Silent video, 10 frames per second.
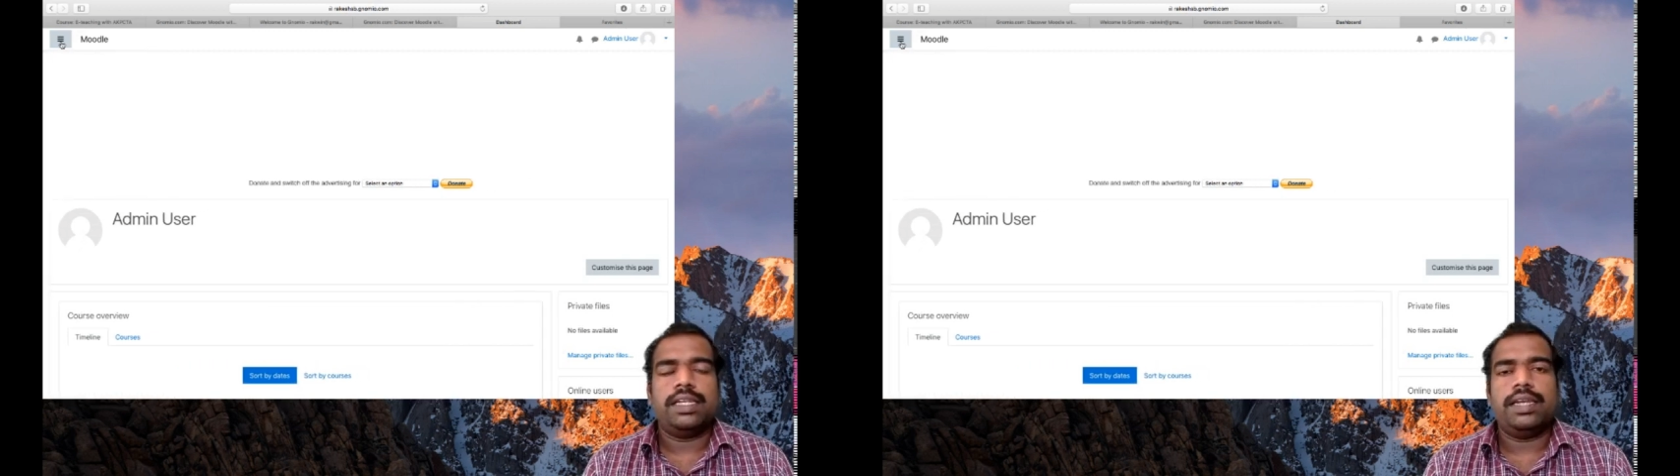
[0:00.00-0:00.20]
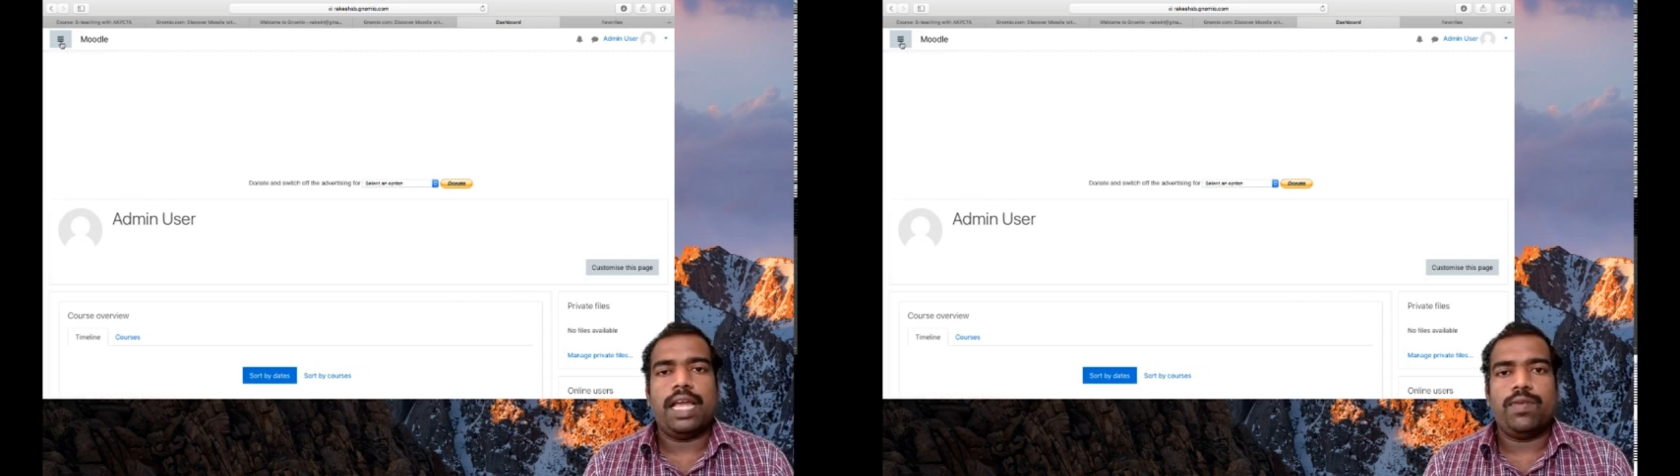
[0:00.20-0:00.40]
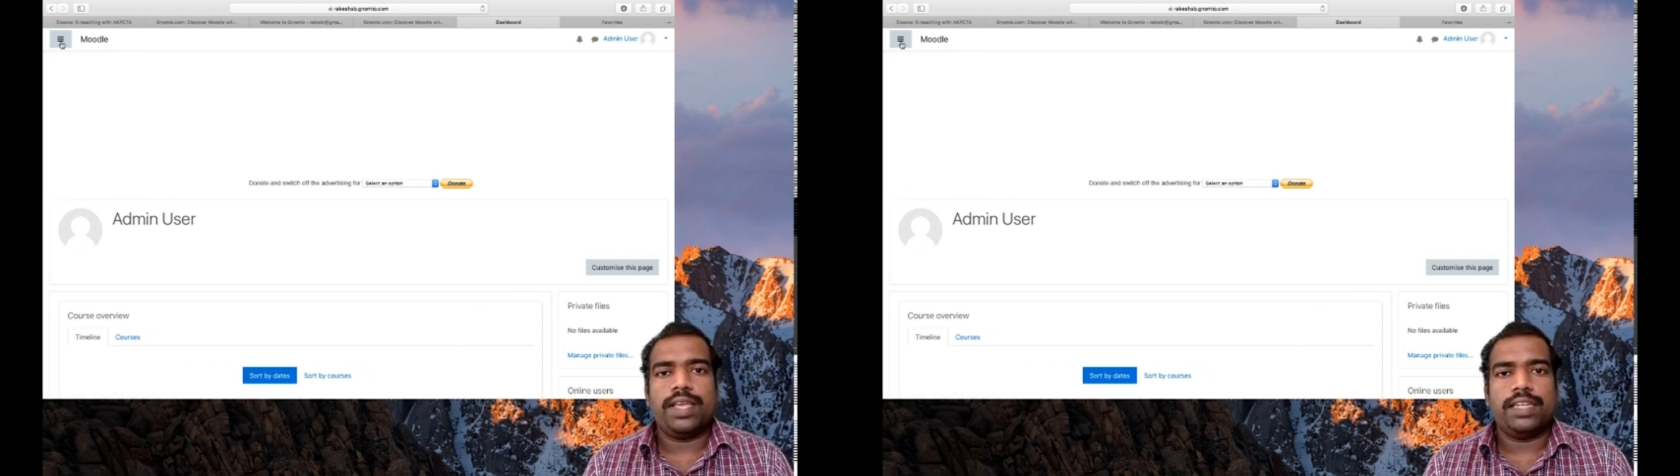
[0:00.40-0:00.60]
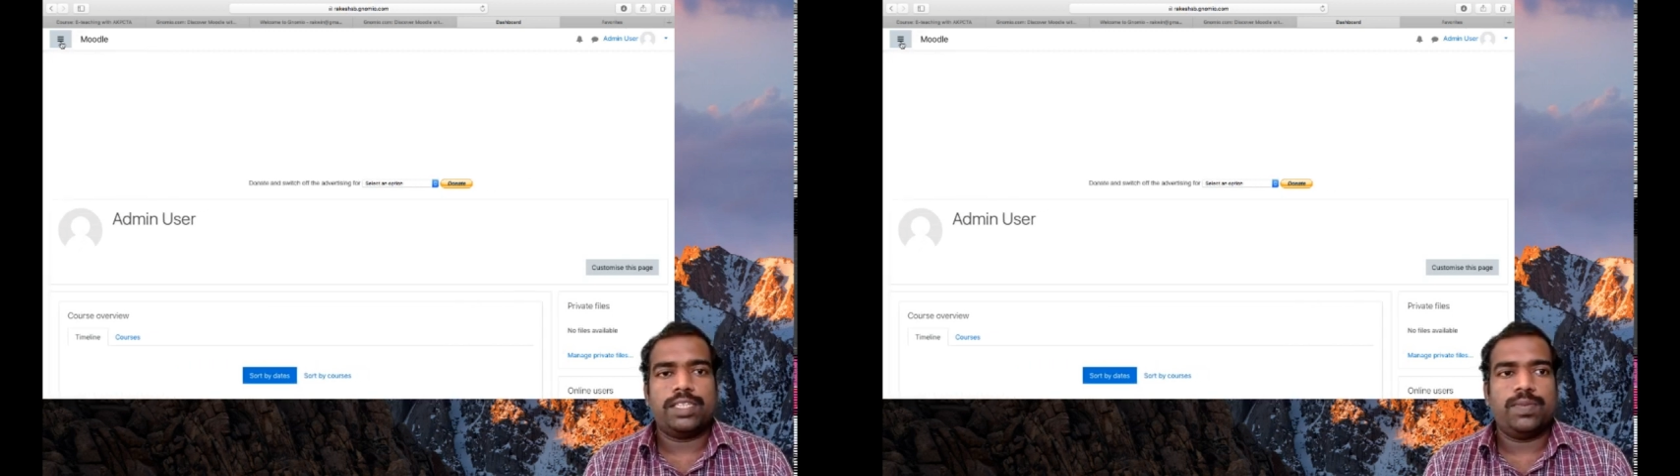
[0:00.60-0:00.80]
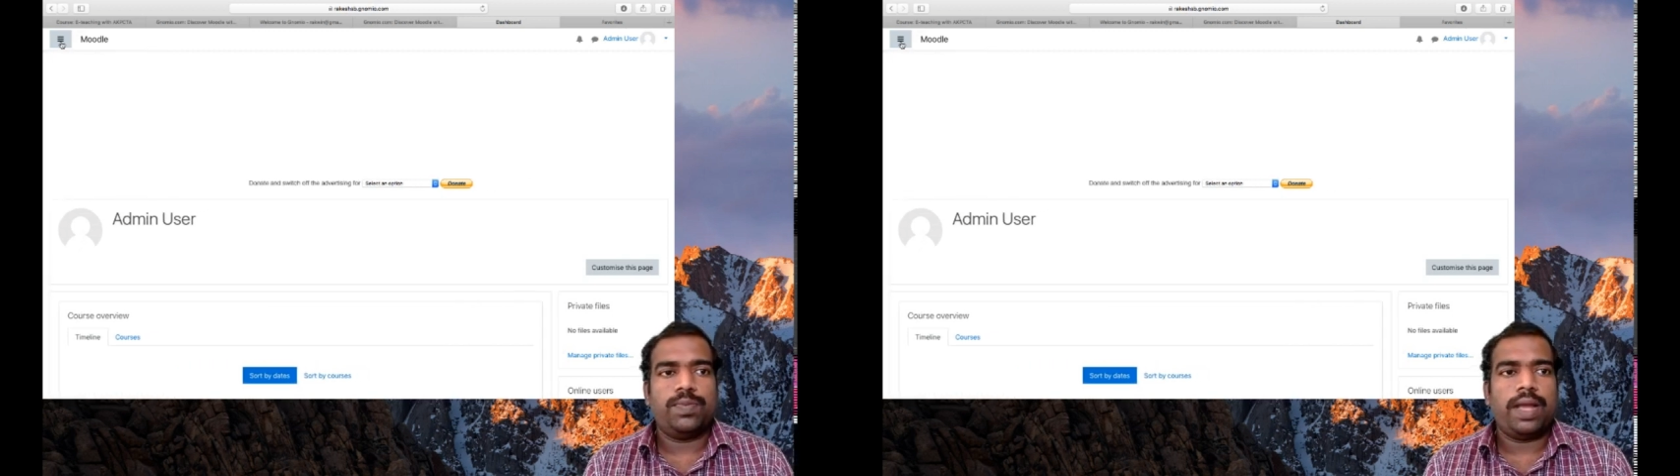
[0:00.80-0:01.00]

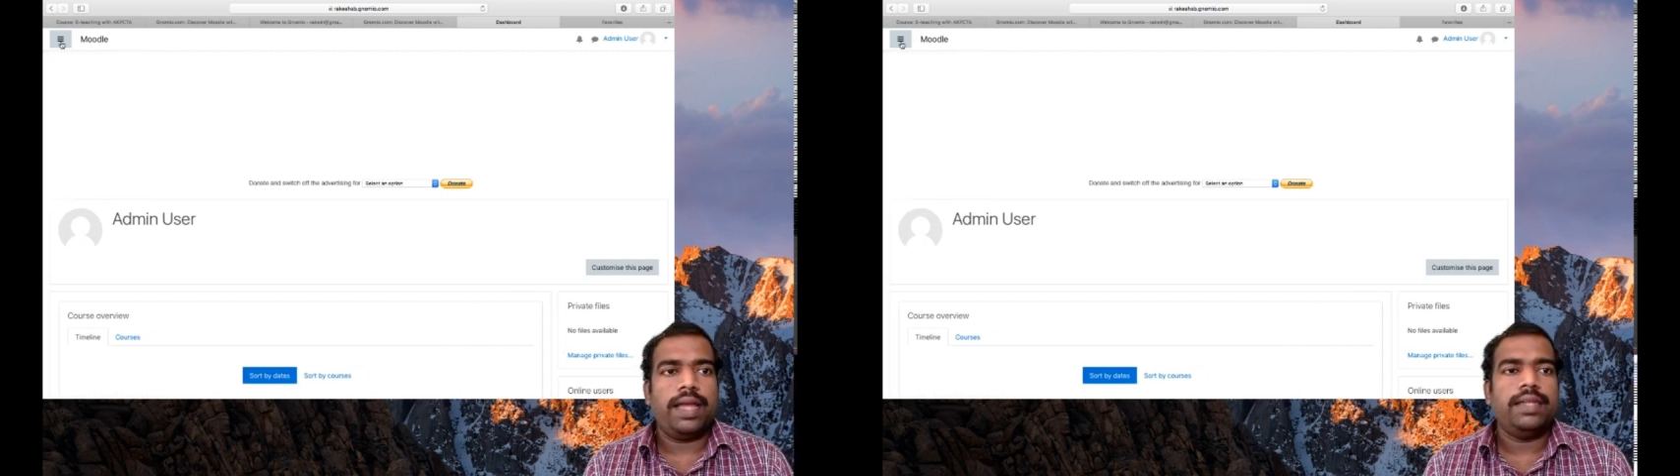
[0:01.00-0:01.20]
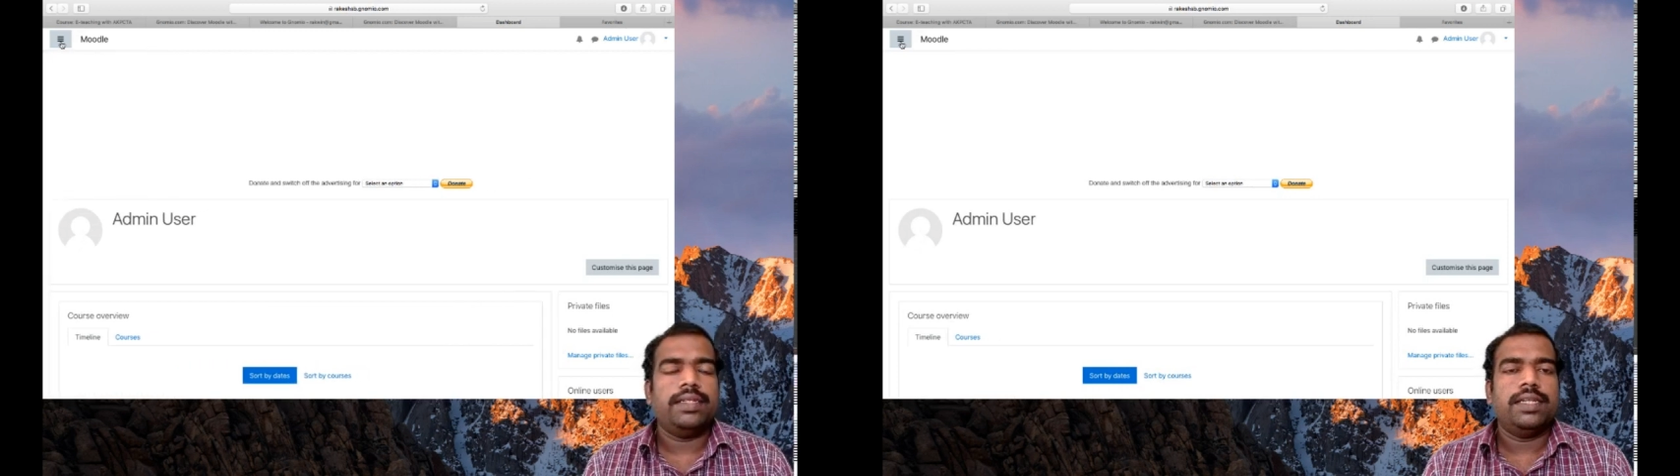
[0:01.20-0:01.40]
navigation pan